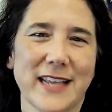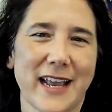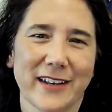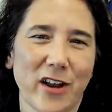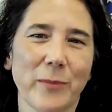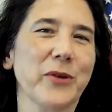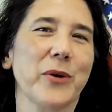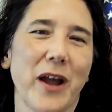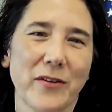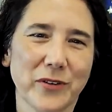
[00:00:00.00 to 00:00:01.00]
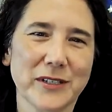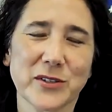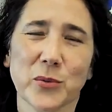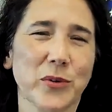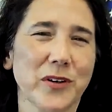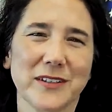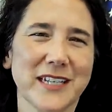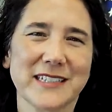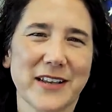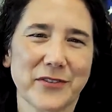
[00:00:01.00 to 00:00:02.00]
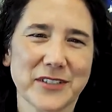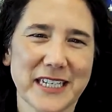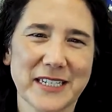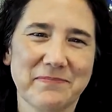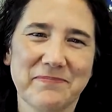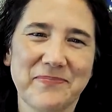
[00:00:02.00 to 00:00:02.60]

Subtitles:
economic recoveries the world has ever seen.